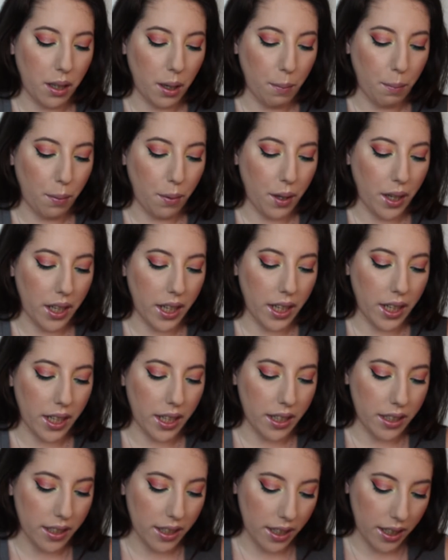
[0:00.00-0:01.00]
are pretty
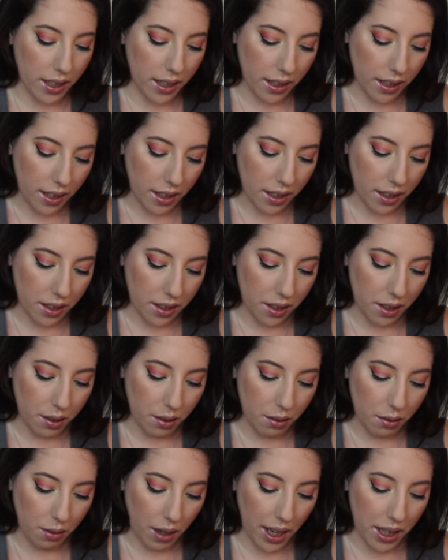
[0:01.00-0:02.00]
easy
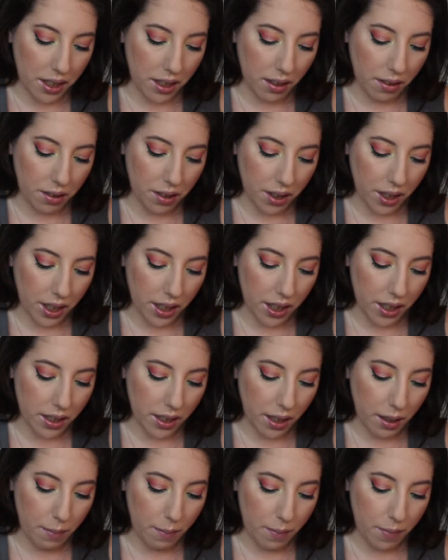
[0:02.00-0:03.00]
to, I should have shooken these
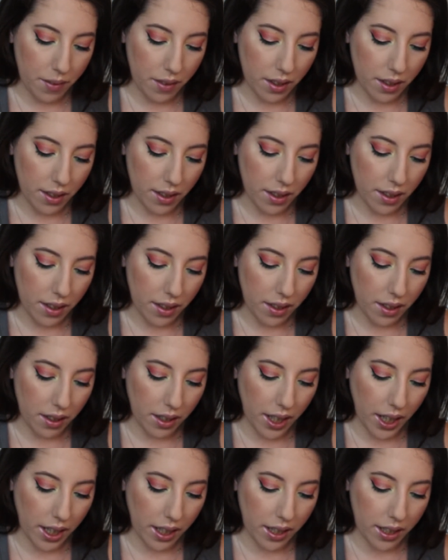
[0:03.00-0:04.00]
up.
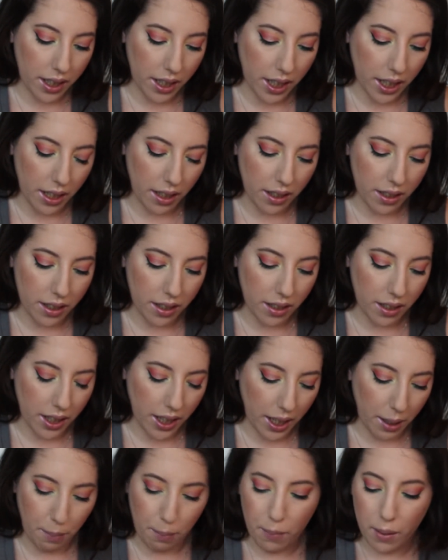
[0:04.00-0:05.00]
They're like clicking up, they're
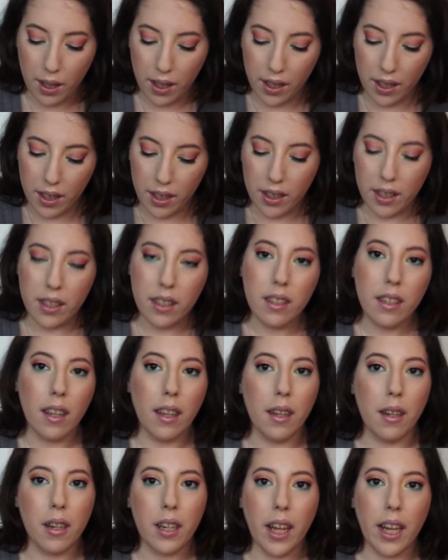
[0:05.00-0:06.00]
like,
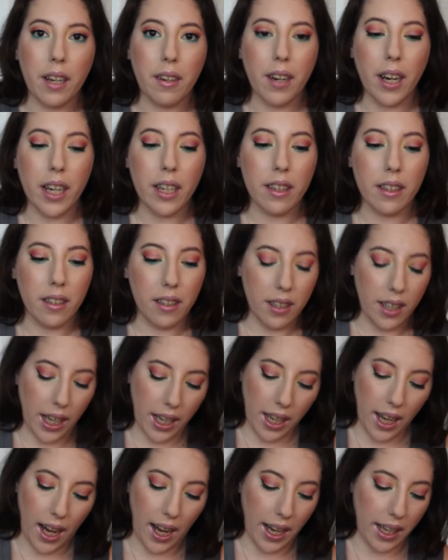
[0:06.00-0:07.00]
they're like, they're
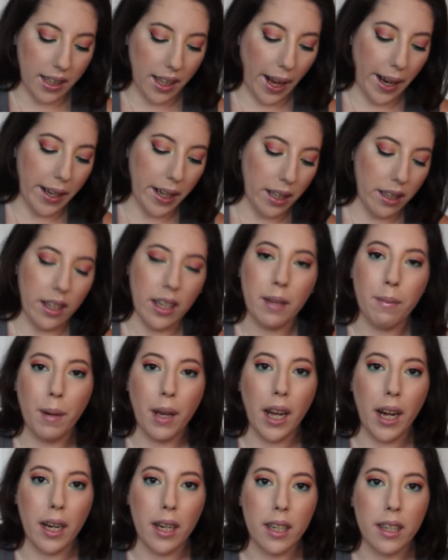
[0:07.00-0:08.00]
like highlighting like
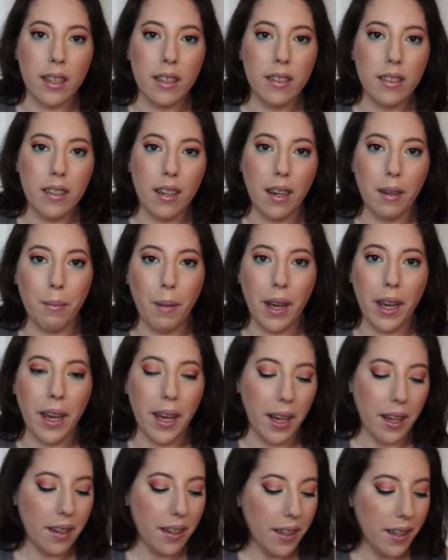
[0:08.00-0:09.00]
my hair on my
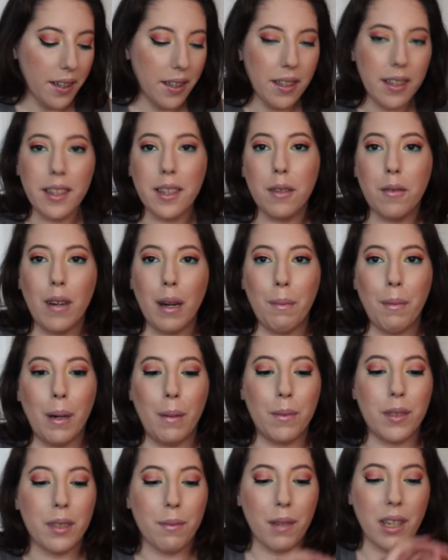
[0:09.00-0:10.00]
hand. Little white
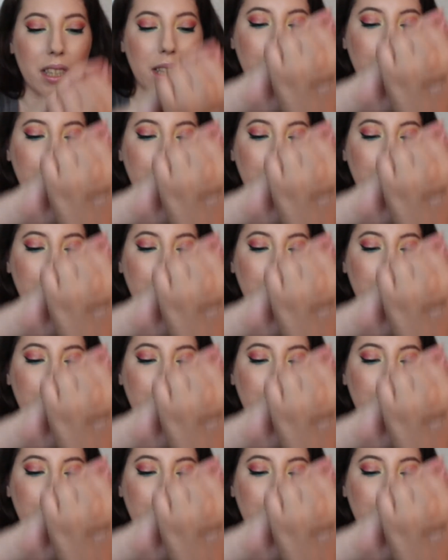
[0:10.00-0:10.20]
bumps, but